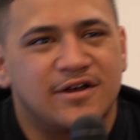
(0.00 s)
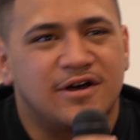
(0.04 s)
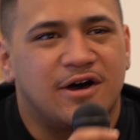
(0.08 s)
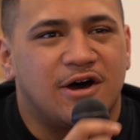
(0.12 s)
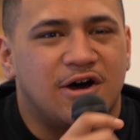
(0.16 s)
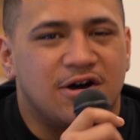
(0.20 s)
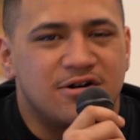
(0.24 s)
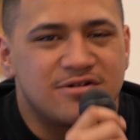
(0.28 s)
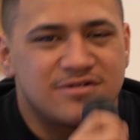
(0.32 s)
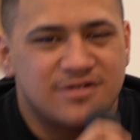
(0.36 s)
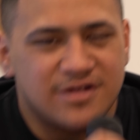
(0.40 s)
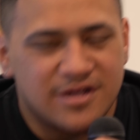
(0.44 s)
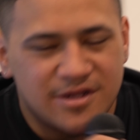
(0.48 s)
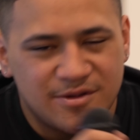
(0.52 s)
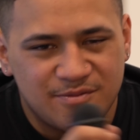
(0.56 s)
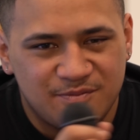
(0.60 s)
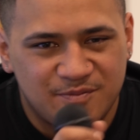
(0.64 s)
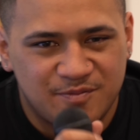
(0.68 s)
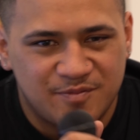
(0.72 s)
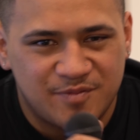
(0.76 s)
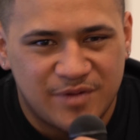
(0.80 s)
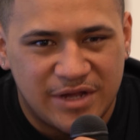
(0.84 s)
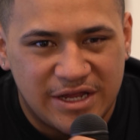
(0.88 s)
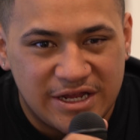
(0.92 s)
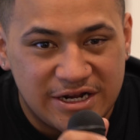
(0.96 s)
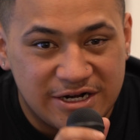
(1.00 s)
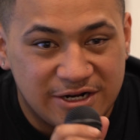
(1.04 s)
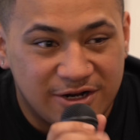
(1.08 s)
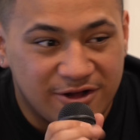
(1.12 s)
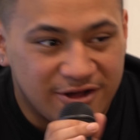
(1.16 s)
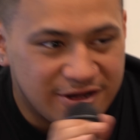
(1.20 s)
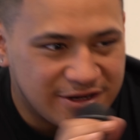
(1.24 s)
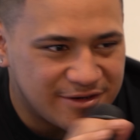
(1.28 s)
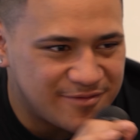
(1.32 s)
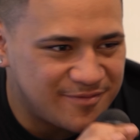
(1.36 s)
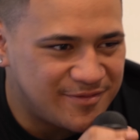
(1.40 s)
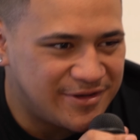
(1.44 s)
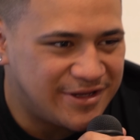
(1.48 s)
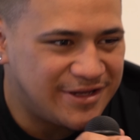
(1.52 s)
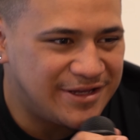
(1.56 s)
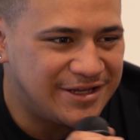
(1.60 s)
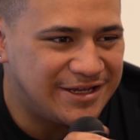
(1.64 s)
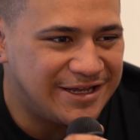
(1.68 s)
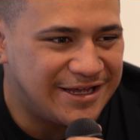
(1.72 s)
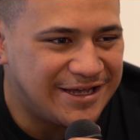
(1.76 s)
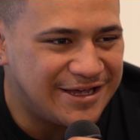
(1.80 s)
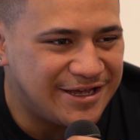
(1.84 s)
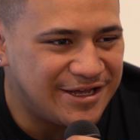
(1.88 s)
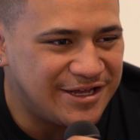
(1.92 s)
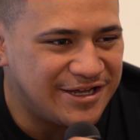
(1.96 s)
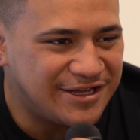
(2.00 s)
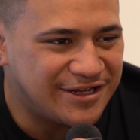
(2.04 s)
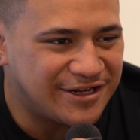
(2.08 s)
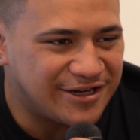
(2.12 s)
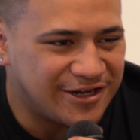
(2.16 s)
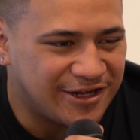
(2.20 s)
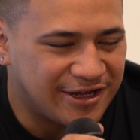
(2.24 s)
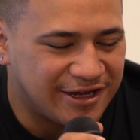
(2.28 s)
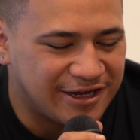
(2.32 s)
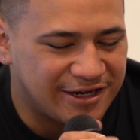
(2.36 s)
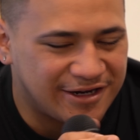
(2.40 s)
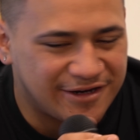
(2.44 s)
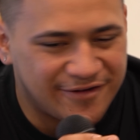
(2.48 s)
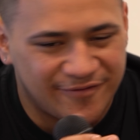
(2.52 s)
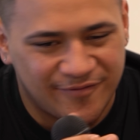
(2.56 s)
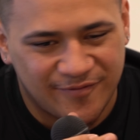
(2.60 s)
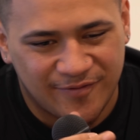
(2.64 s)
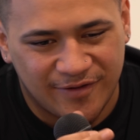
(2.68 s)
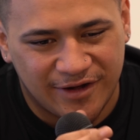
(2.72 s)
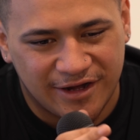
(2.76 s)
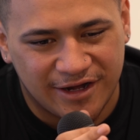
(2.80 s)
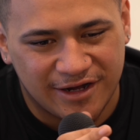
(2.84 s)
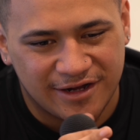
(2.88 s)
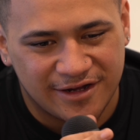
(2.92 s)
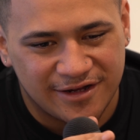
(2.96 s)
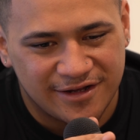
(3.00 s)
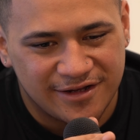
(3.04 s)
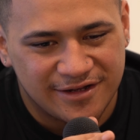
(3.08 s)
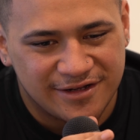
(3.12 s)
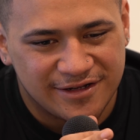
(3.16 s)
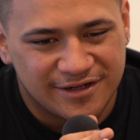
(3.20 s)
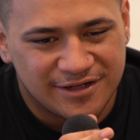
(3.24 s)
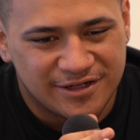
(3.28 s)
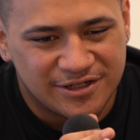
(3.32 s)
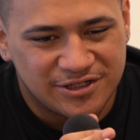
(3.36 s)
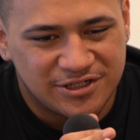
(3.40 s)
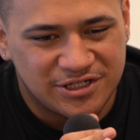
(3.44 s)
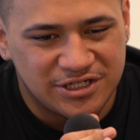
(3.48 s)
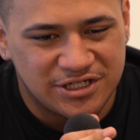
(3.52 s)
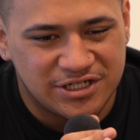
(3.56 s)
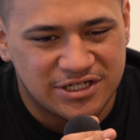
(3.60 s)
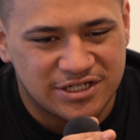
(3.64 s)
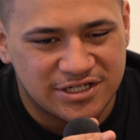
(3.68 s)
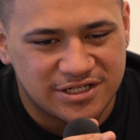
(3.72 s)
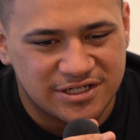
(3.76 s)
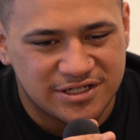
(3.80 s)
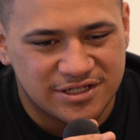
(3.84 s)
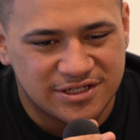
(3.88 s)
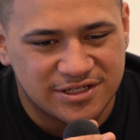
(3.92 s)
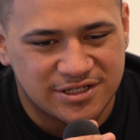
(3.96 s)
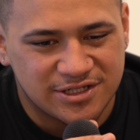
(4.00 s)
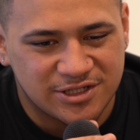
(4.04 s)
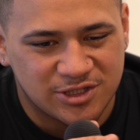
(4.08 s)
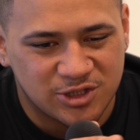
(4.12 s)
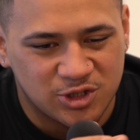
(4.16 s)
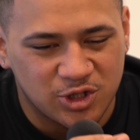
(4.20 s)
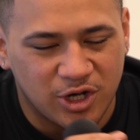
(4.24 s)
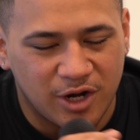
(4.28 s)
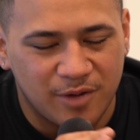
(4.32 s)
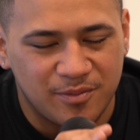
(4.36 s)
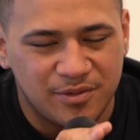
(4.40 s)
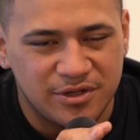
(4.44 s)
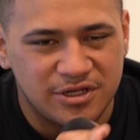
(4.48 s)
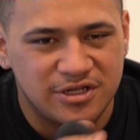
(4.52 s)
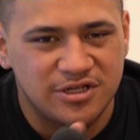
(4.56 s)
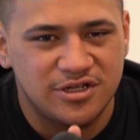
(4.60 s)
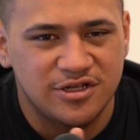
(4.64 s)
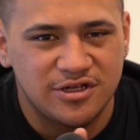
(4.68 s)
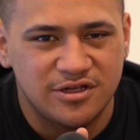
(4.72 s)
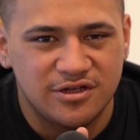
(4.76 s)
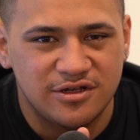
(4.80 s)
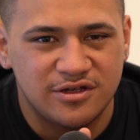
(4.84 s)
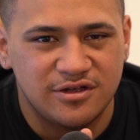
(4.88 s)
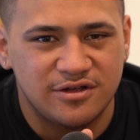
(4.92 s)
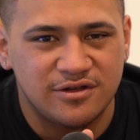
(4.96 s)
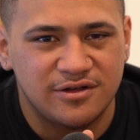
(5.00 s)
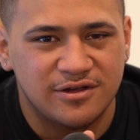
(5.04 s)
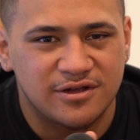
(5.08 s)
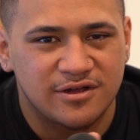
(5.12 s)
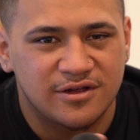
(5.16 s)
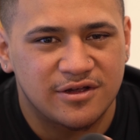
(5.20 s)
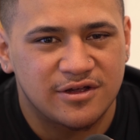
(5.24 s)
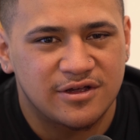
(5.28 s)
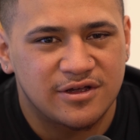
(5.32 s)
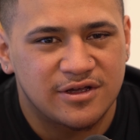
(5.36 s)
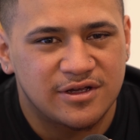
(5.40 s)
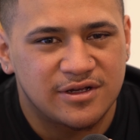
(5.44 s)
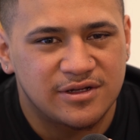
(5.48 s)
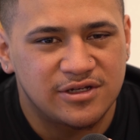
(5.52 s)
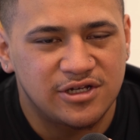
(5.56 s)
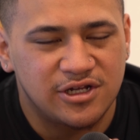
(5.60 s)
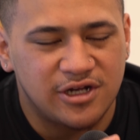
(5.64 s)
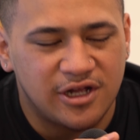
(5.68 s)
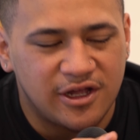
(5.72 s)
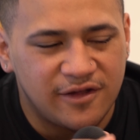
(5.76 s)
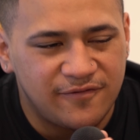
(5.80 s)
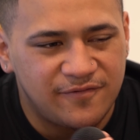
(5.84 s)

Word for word: Oh, don't be like me, yeah? Like, fuck. Just try be you. You know,